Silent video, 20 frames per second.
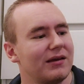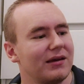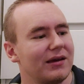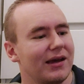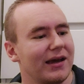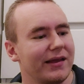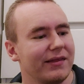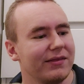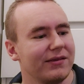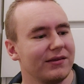
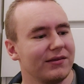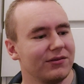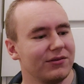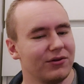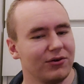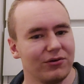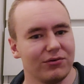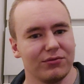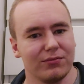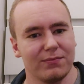and didn't
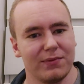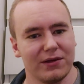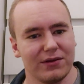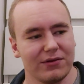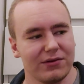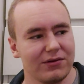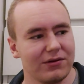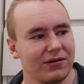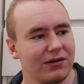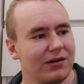know
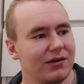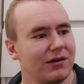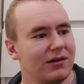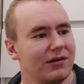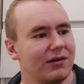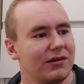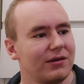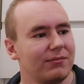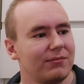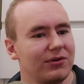better.
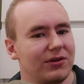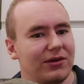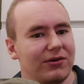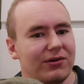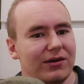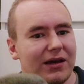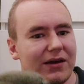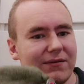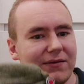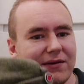But here you
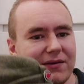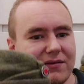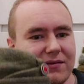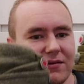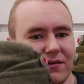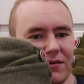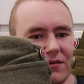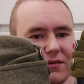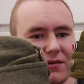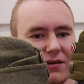have it.
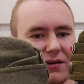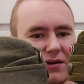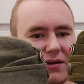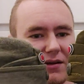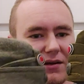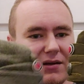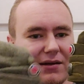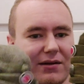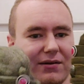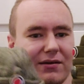
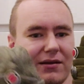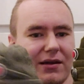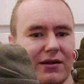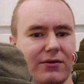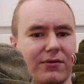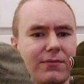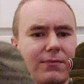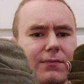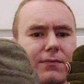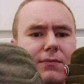Hang
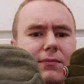on.